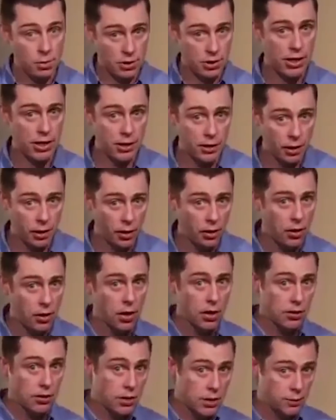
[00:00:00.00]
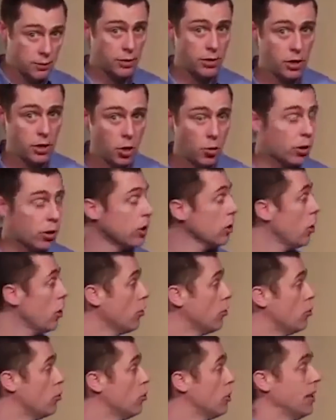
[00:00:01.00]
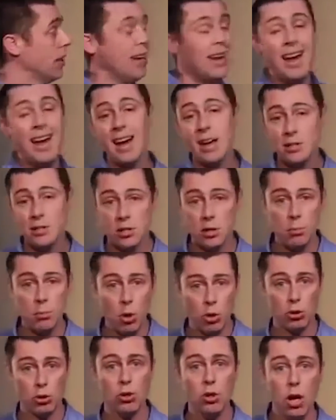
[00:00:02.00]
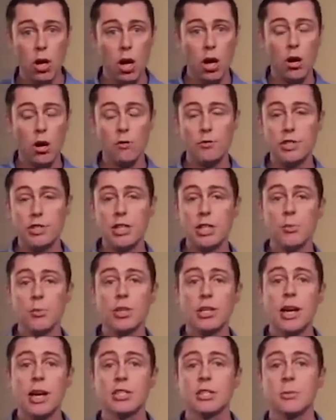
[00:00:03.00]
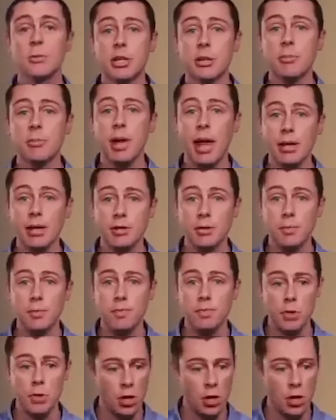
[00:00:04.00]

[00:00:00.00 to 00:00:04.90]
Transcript: in particular, in this video, we're going to go through the last model of dealing with customer complaints.